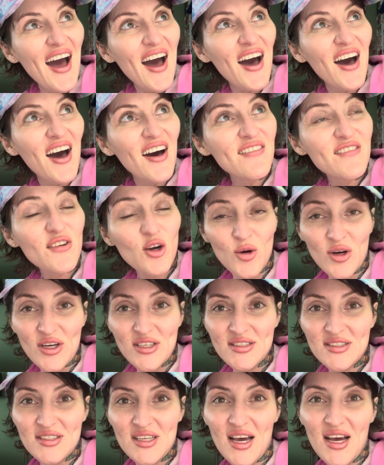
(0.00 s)
of
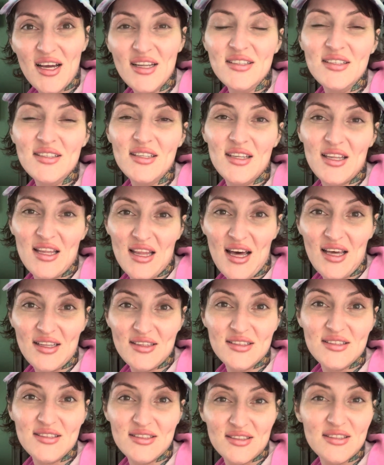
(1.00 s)
course, at
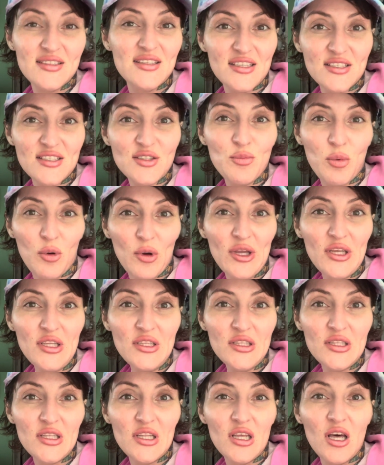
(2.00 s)
this point,
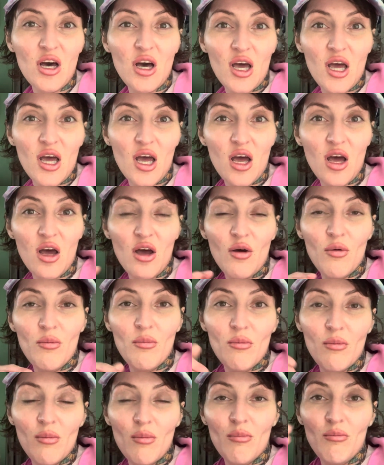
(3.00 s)

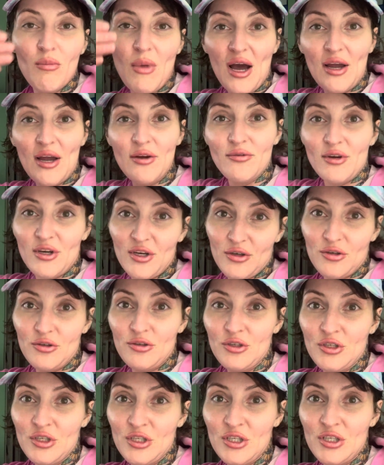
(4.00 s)
my row,
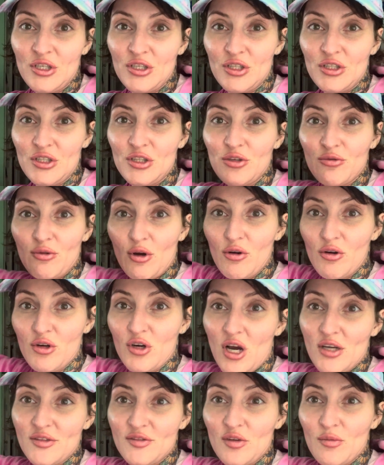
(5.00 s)
the row
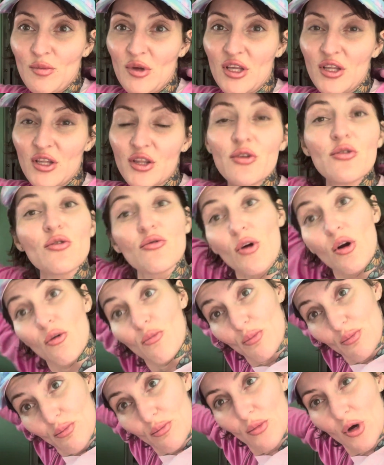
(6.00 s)
across from me, the row
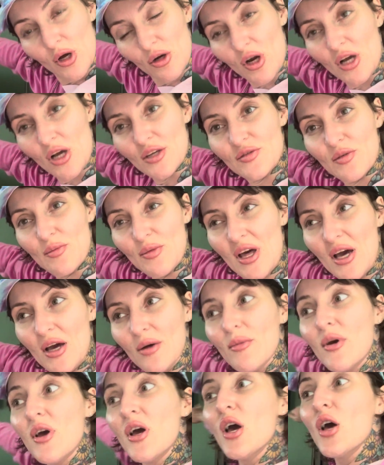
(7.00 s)
across from
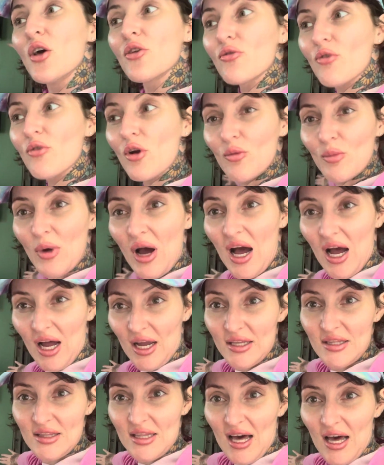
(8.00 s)
them, the row
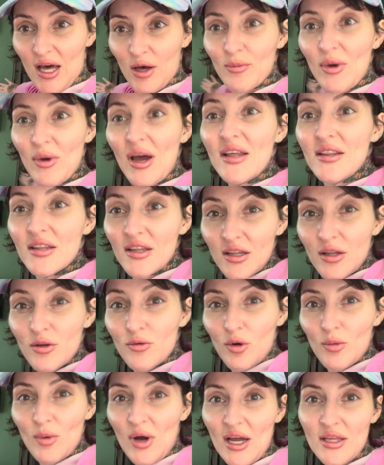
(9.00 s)
behind them, and the
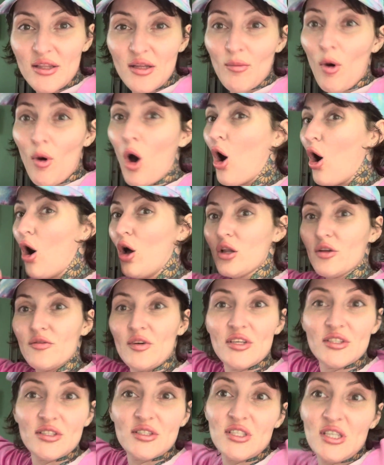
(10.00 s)
row behind them, all of
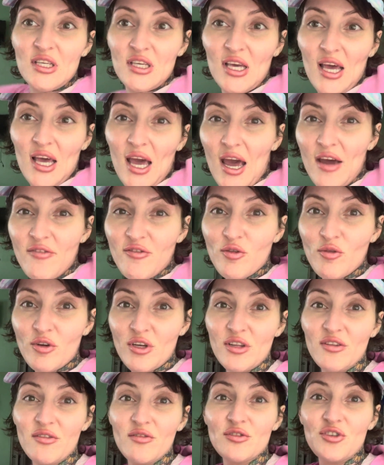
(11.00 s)
us, everyone
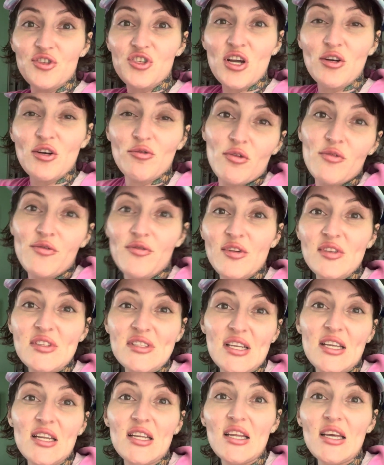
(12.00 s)
in the general
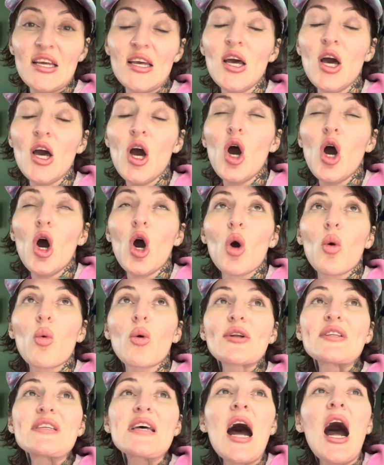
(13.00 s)
vicinity,
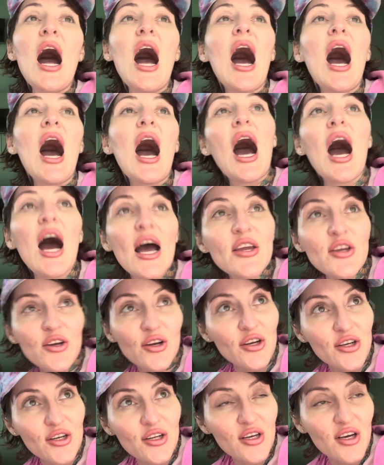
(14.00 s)
were
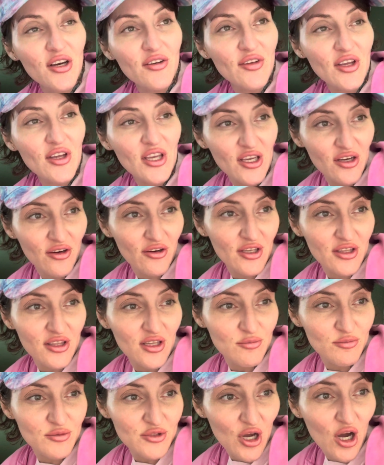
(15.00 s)
tired of hearing
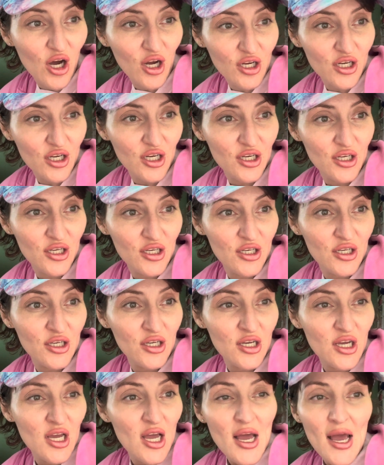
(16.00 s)
them talk.
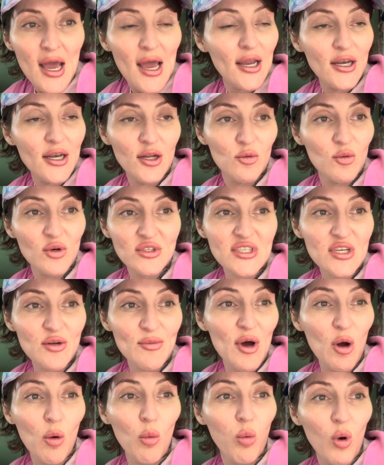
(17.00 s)
And it wasn't
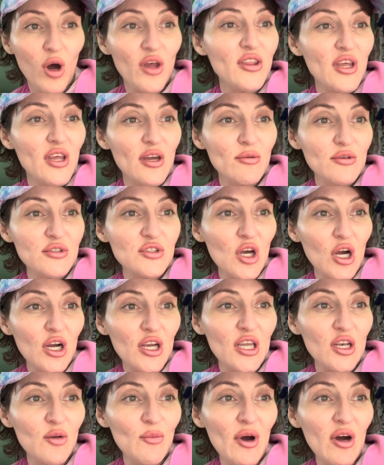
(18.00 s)
about what they were
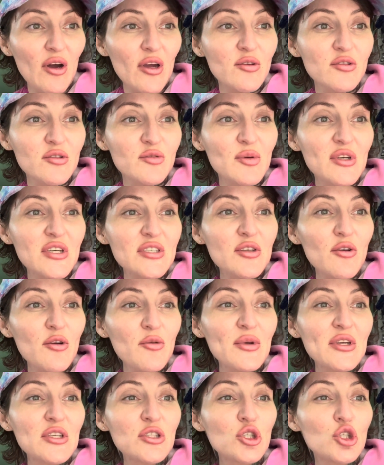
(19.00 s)
talking about. It was because they were
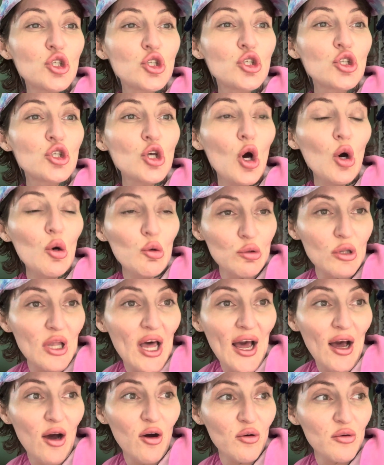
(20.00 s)
being so
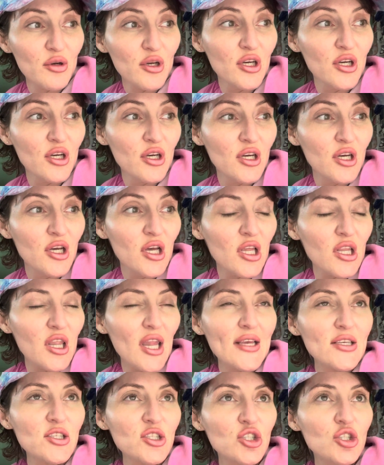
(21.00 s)
loud,
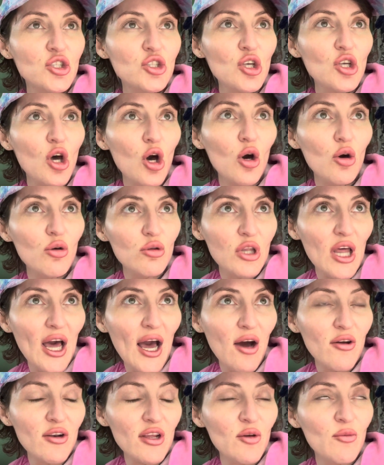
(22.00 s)
like so
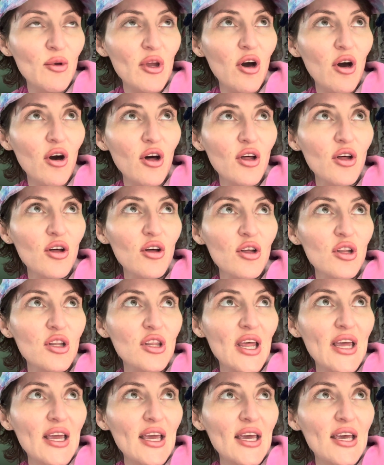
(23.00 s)
loud. And we all,
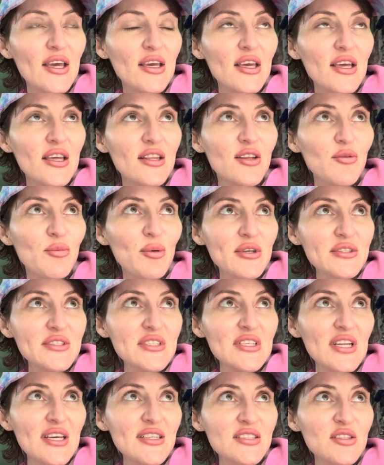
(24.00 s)
like, the person
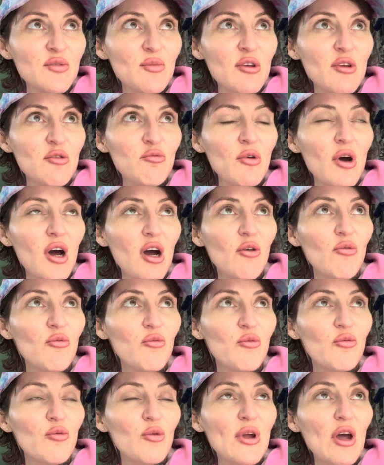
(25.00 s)
next to me,
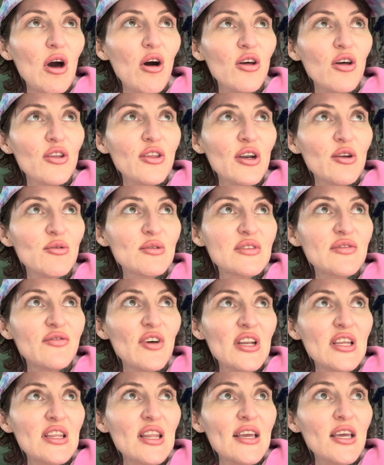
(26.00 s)
we all thought it was
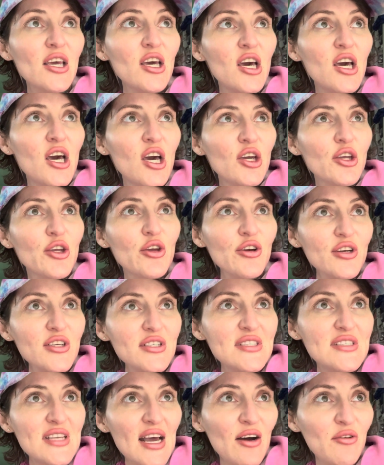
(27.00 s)
funny. Like, you're a
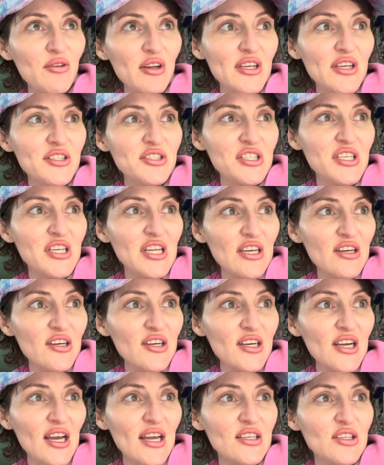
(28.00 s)
sound
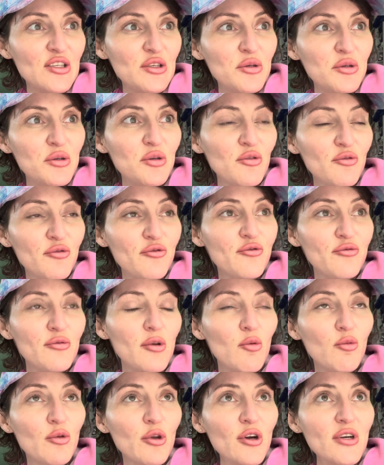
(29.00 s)
engineer, and
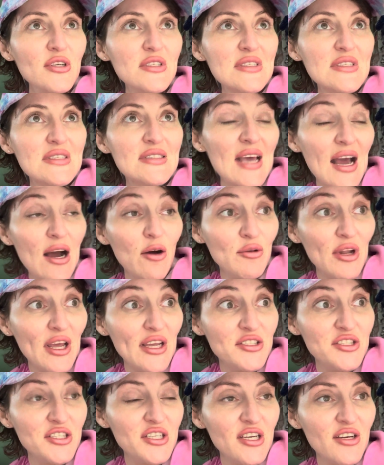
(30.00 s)
you're a sound
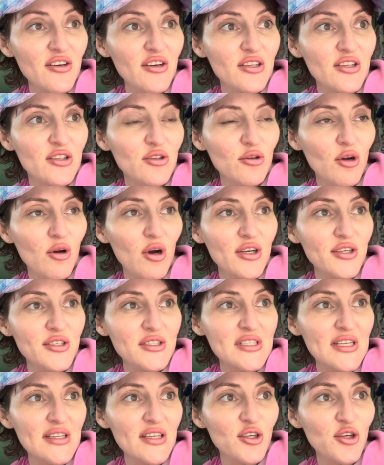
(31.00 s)
engineer, and you don't
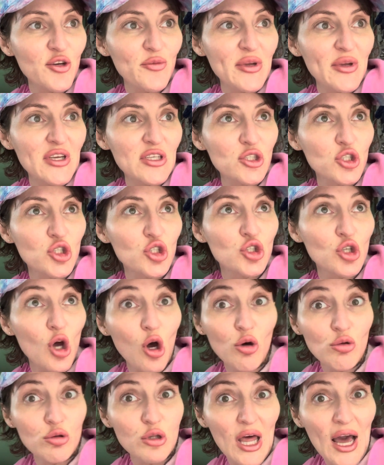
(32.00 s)
understand that you're being
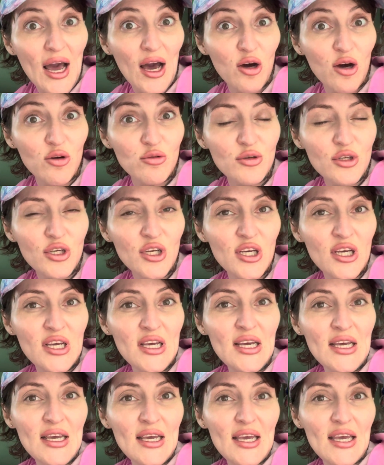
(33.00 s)
so loud
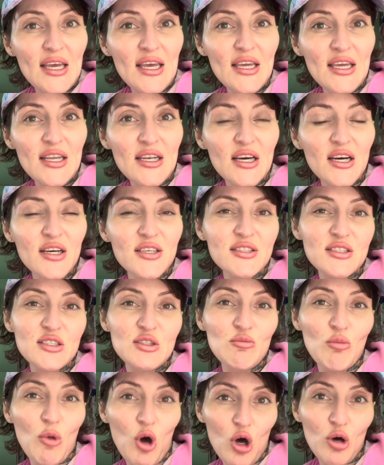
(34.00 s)
in a
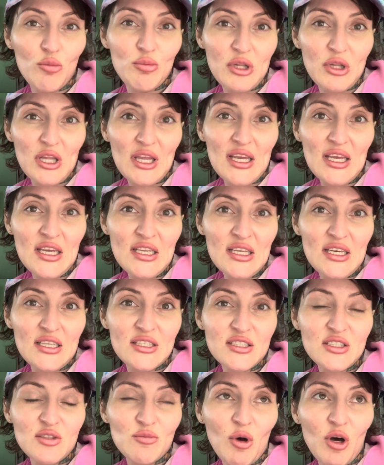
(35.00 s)
small plane, in a
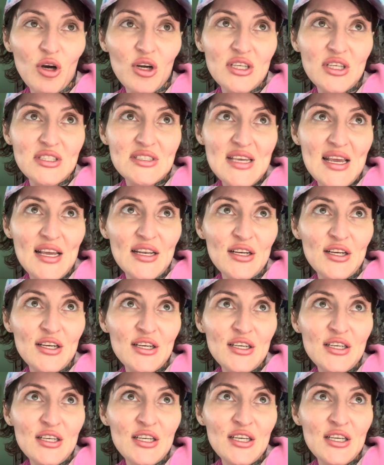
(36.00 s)
small container,